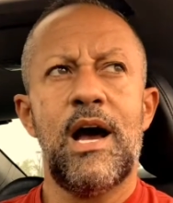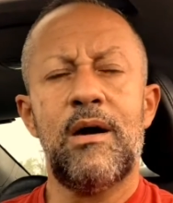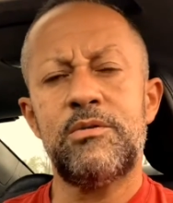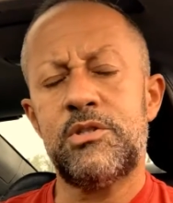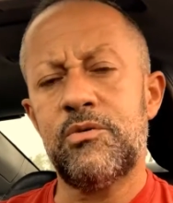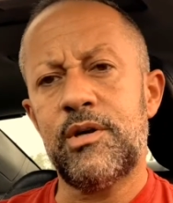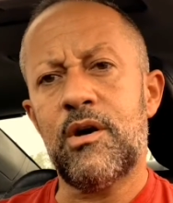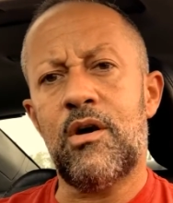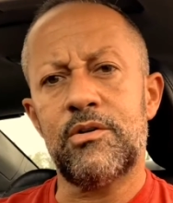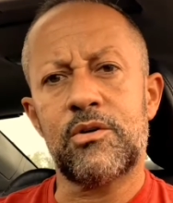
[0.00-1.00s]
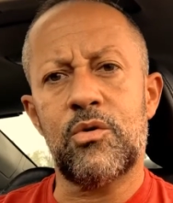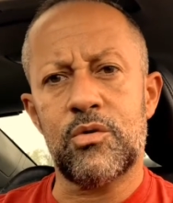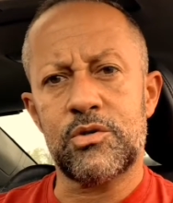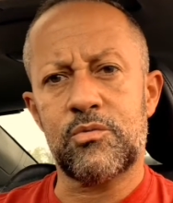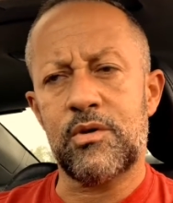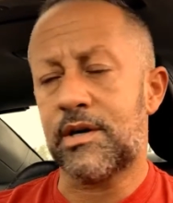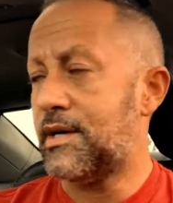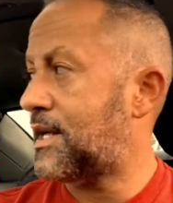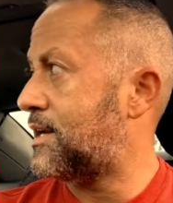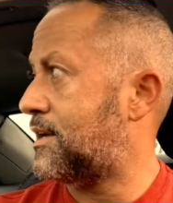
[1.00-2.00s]
I was doing all the coursework
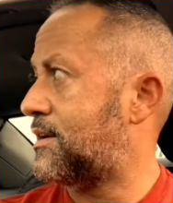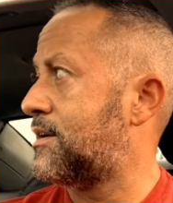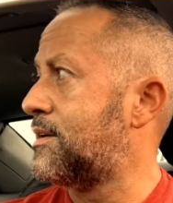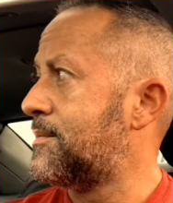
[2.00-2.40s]
needed.